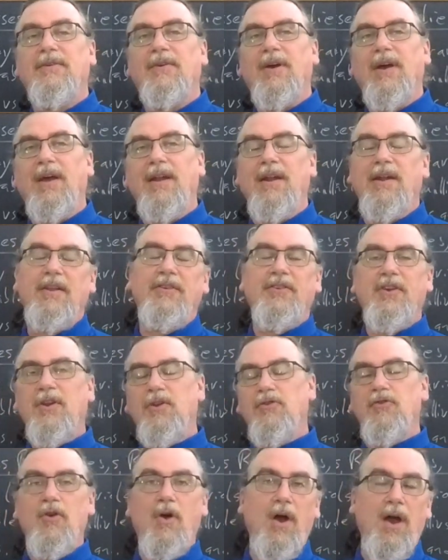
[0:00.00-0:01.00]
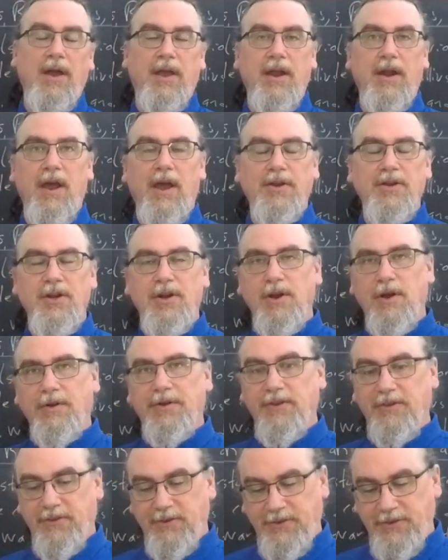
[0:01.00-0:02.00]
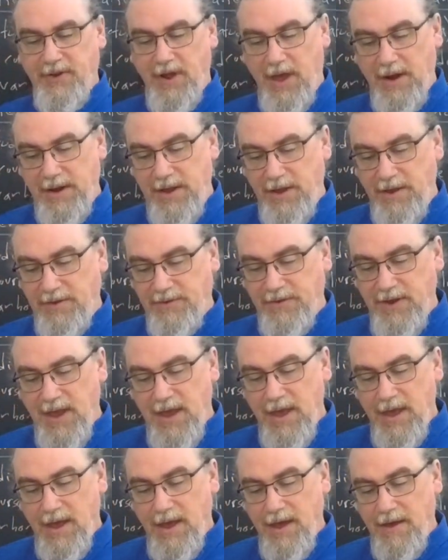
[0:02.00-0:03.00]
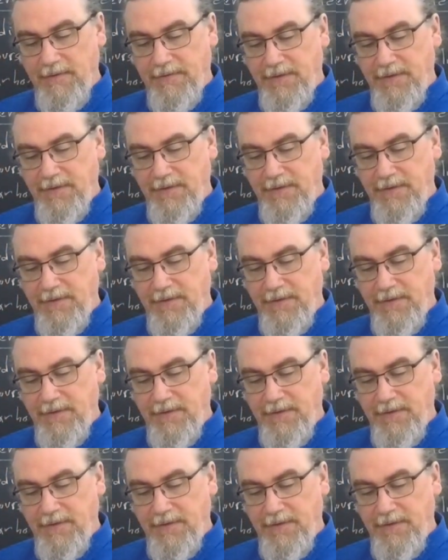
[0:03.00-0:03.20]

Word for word: right? And he's going to draw a connection here to studies of